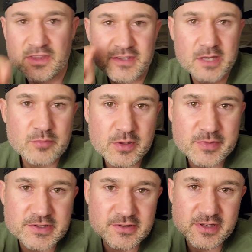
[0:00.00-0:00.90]
10
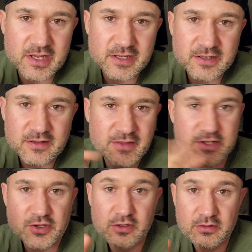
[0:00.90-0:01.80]
burpees a day.
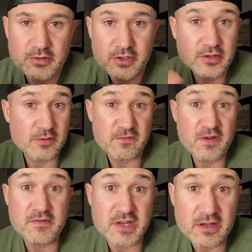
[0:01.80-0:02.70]
That's all. You could do
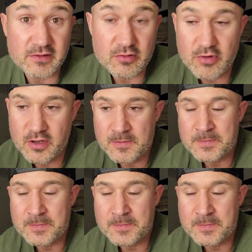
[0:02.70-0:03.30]
50 if you want.